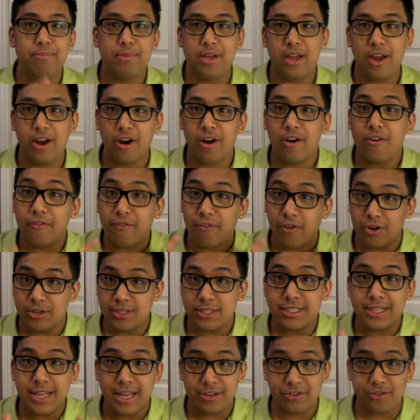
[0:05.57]
Pierre
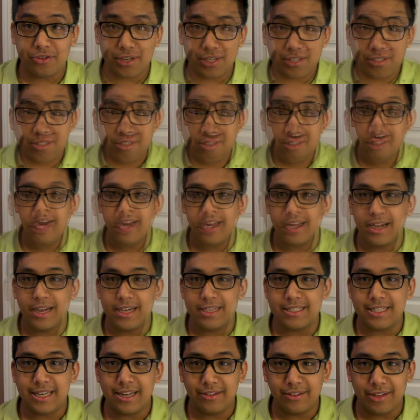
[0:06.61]
versus Hendricks. Alright
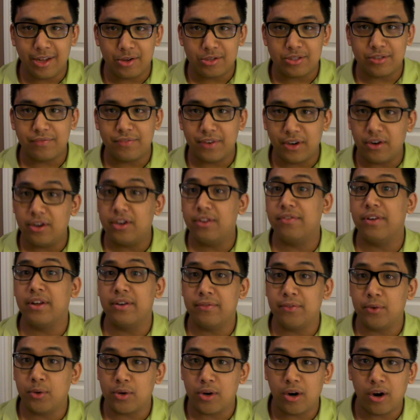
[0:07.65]
guys, now that was a very
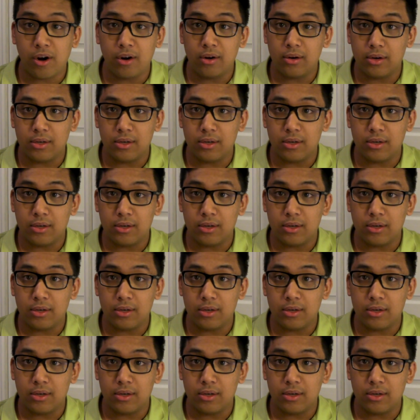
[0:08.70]
eventful card.